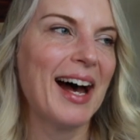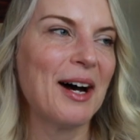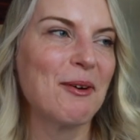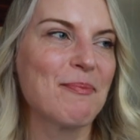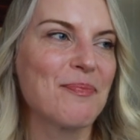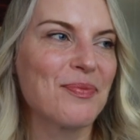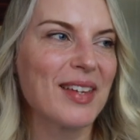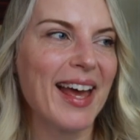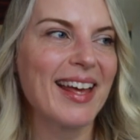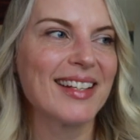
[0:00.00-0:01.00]
Um,
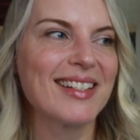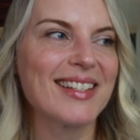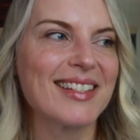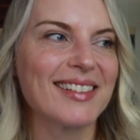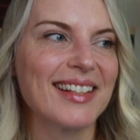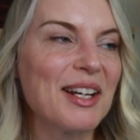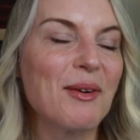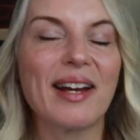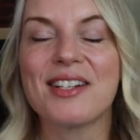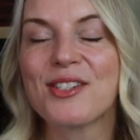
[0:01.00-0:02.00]
and
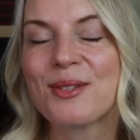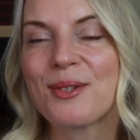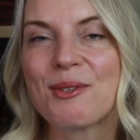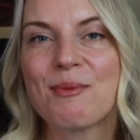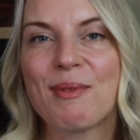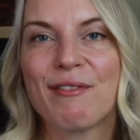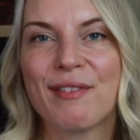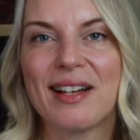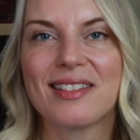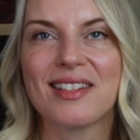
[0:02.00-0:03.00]
anyway, I just thought it would be
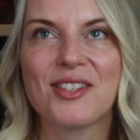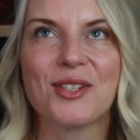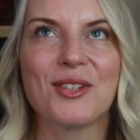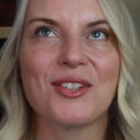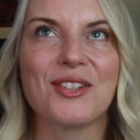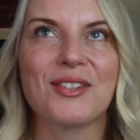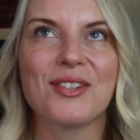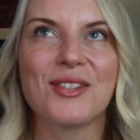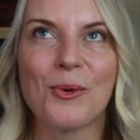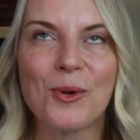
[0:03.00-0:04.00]
fun to
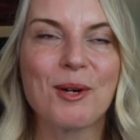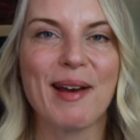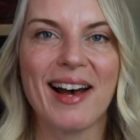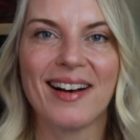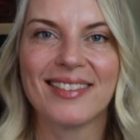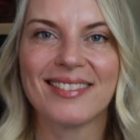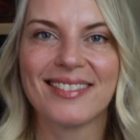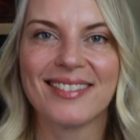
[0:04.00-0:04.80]
talk about